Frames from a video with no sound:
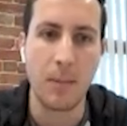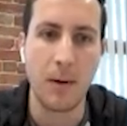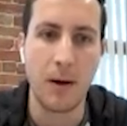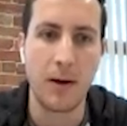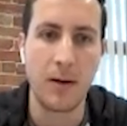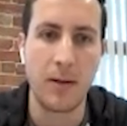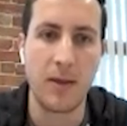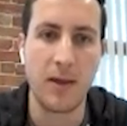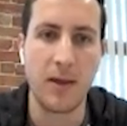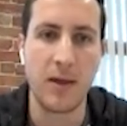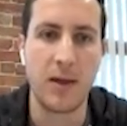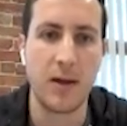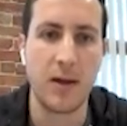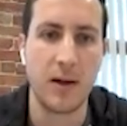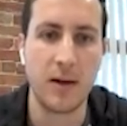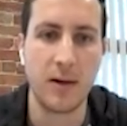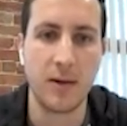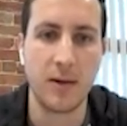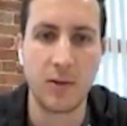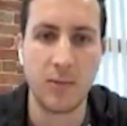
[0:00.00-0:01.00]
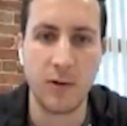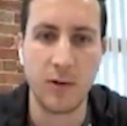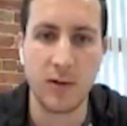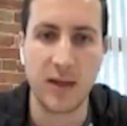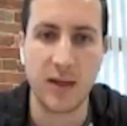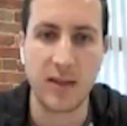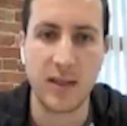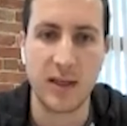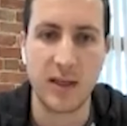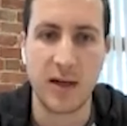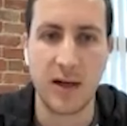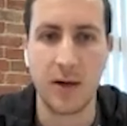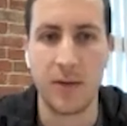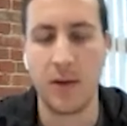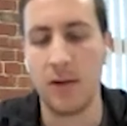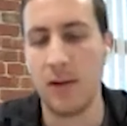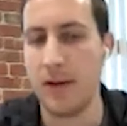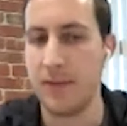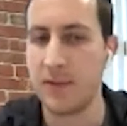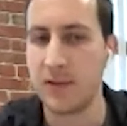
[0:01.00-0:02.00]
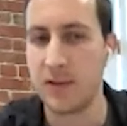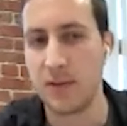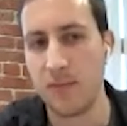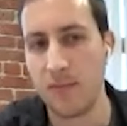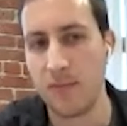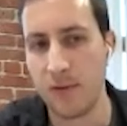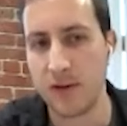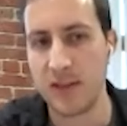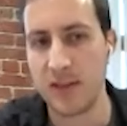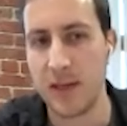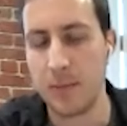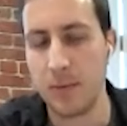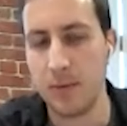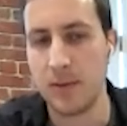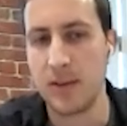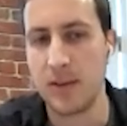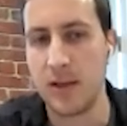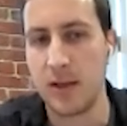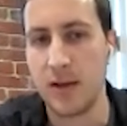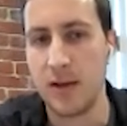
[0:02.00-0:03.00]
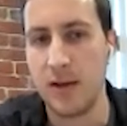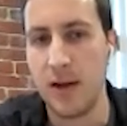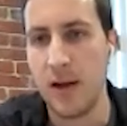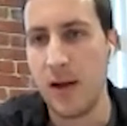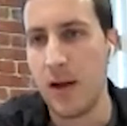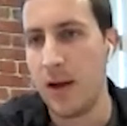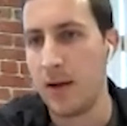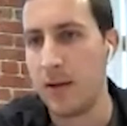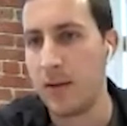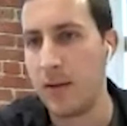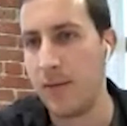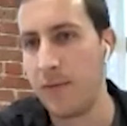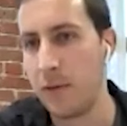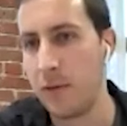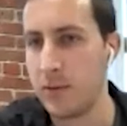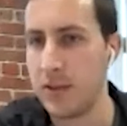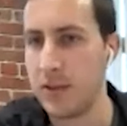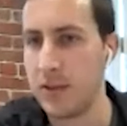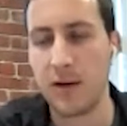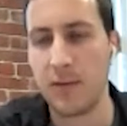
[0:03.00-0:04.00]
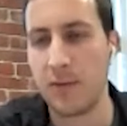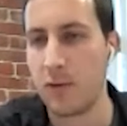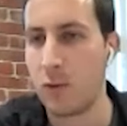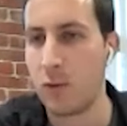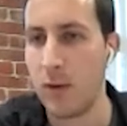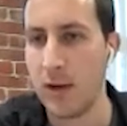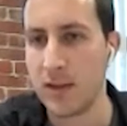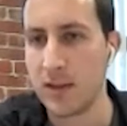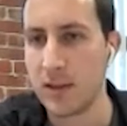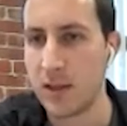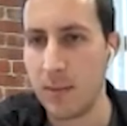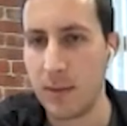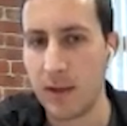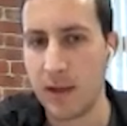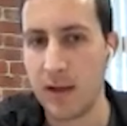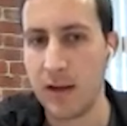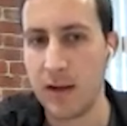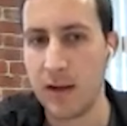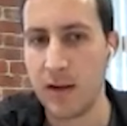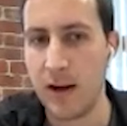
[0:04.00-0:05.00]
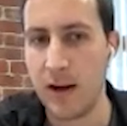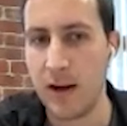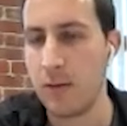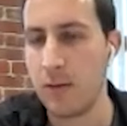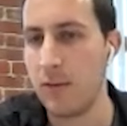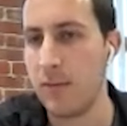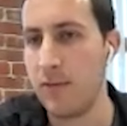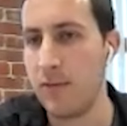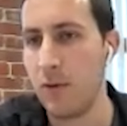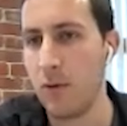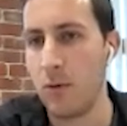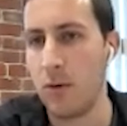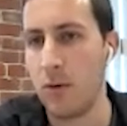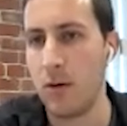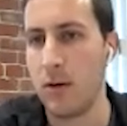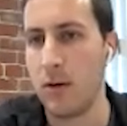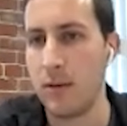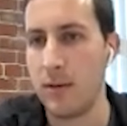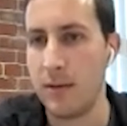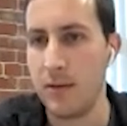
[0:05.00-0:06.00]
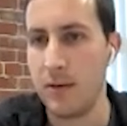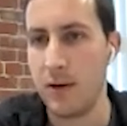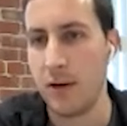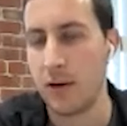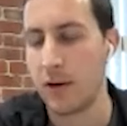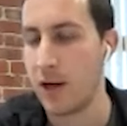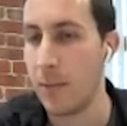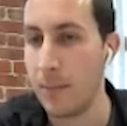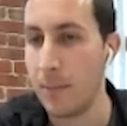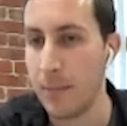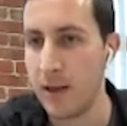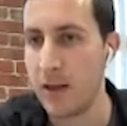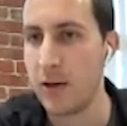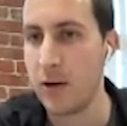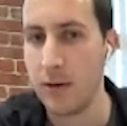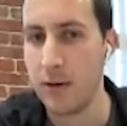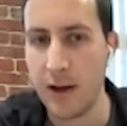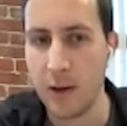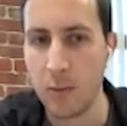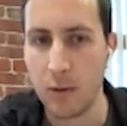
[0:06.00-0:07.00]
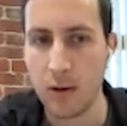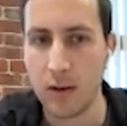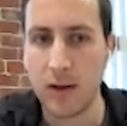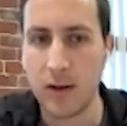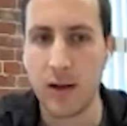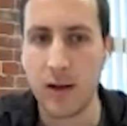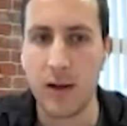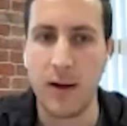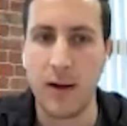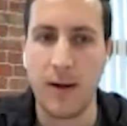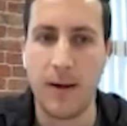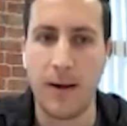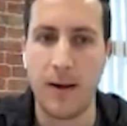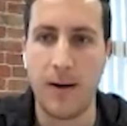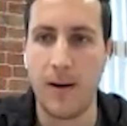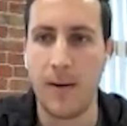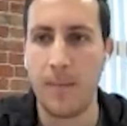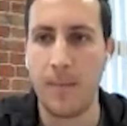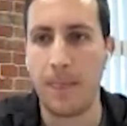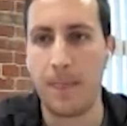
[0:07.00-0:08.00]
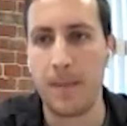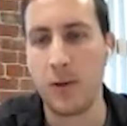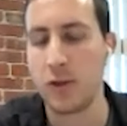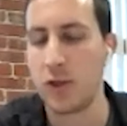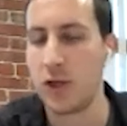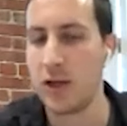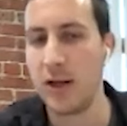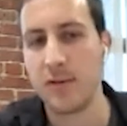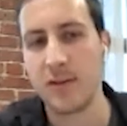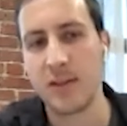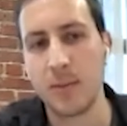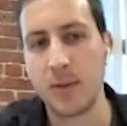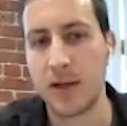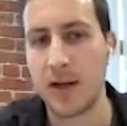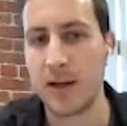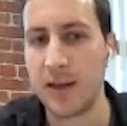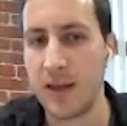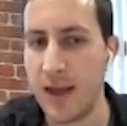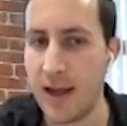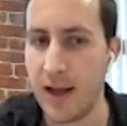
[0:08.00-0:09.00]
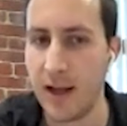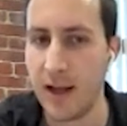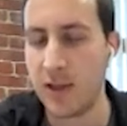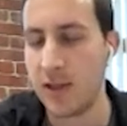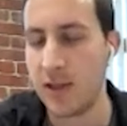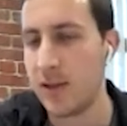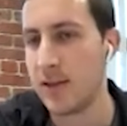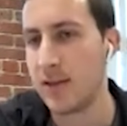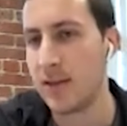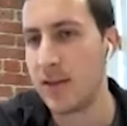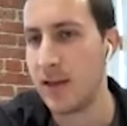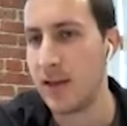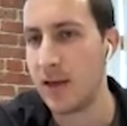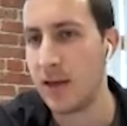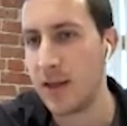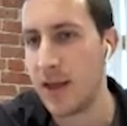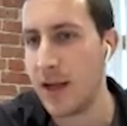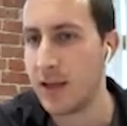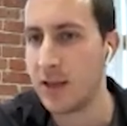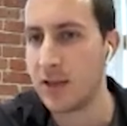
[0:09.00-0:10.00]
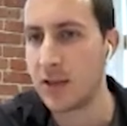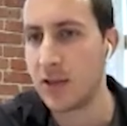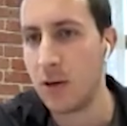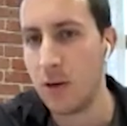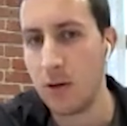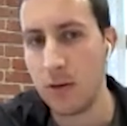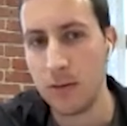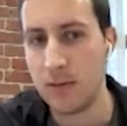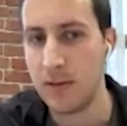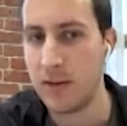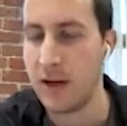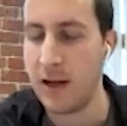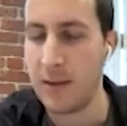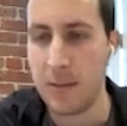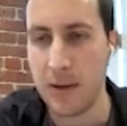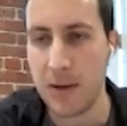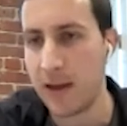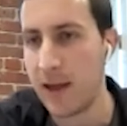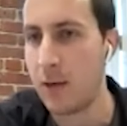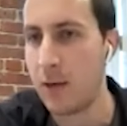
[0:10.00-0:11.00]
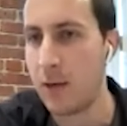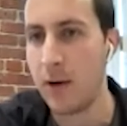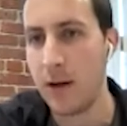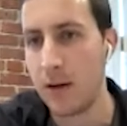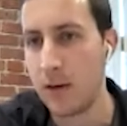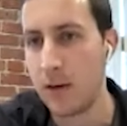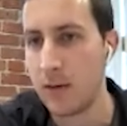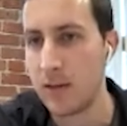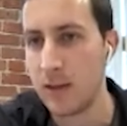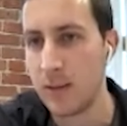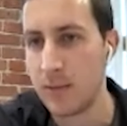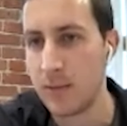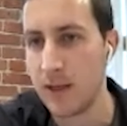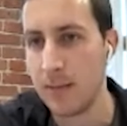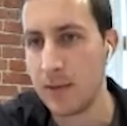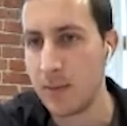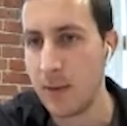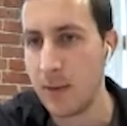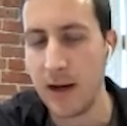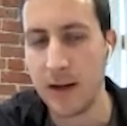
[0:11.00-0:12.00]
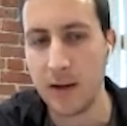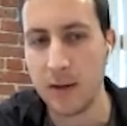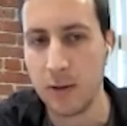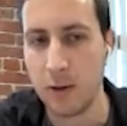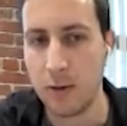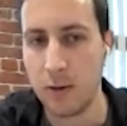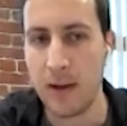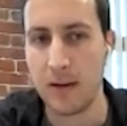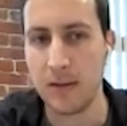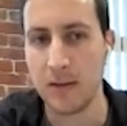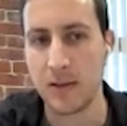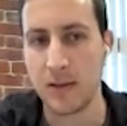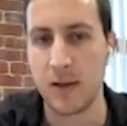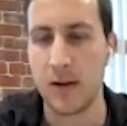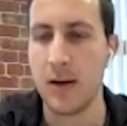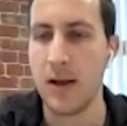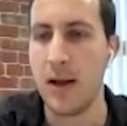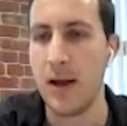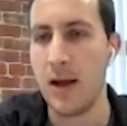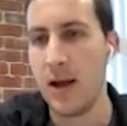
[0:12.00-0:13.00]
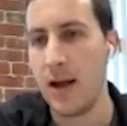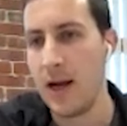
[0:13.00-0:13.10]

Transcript: But the real idea here on the left, for example, is that if you think of requests coming in and out of your company, your network, usually you have something at the edge. This thing on the edge is called an API gateway, or sometimes behind a load balancer.